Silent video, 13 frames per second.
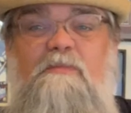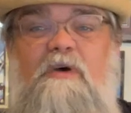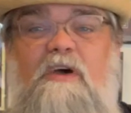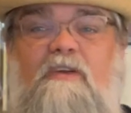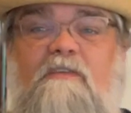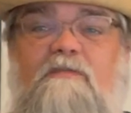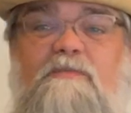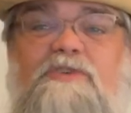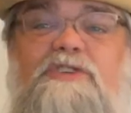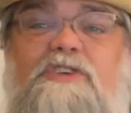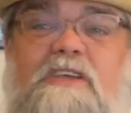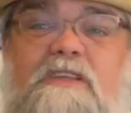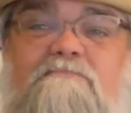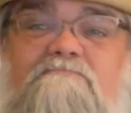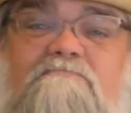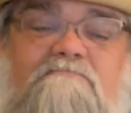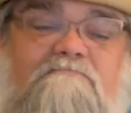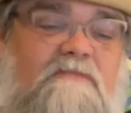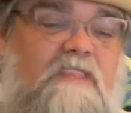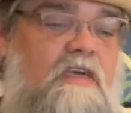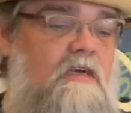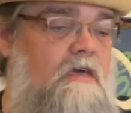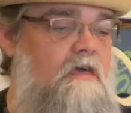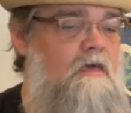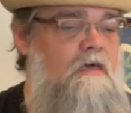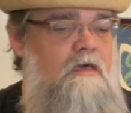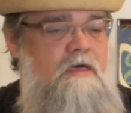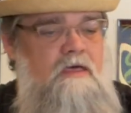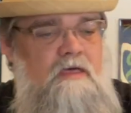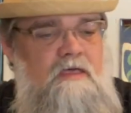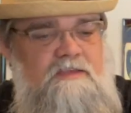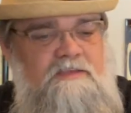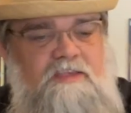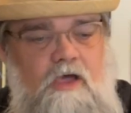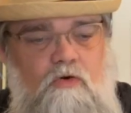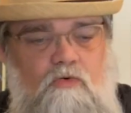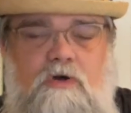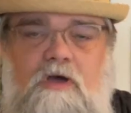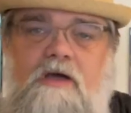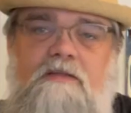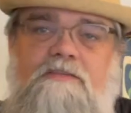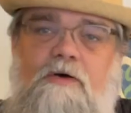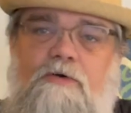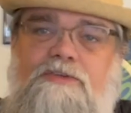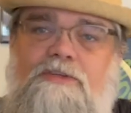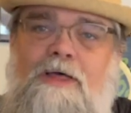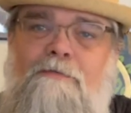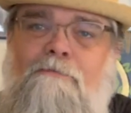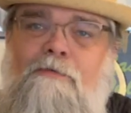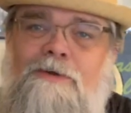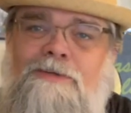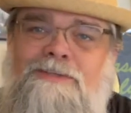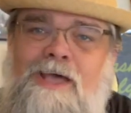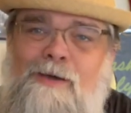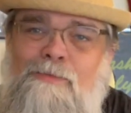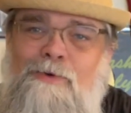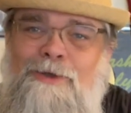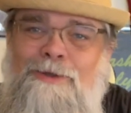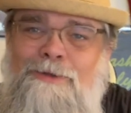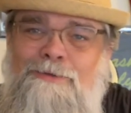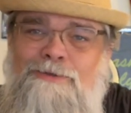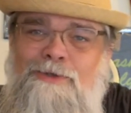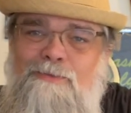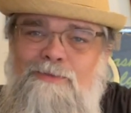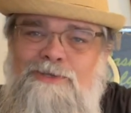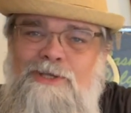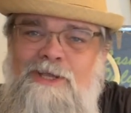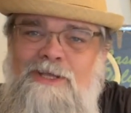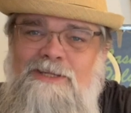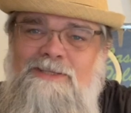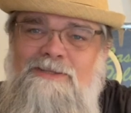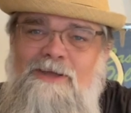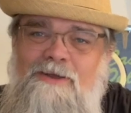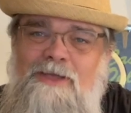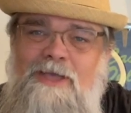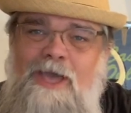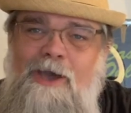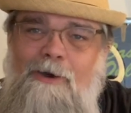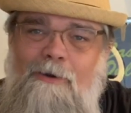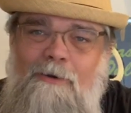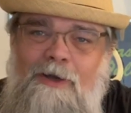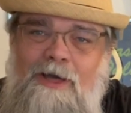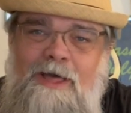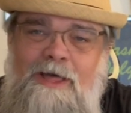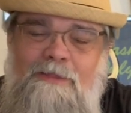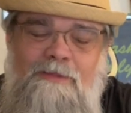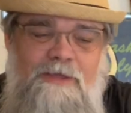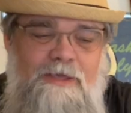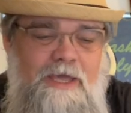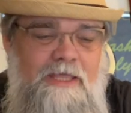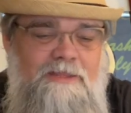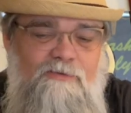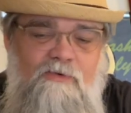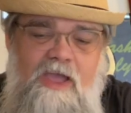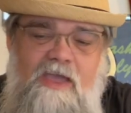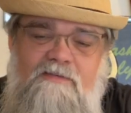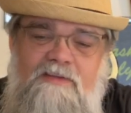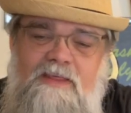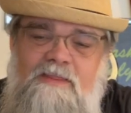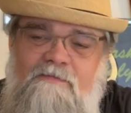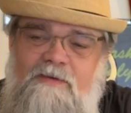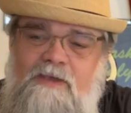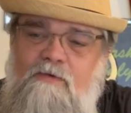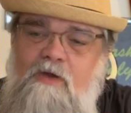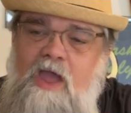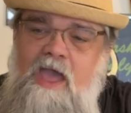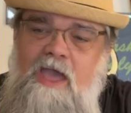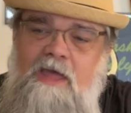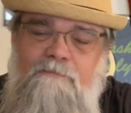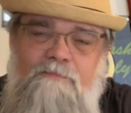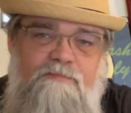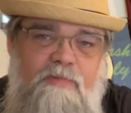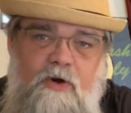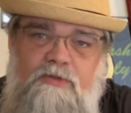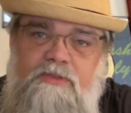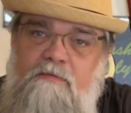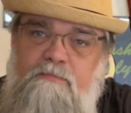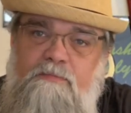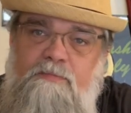better of a machine. So, told you that first time we're gonna do 2 machines, and there you go. You got the Raven and the V-Rad, both of them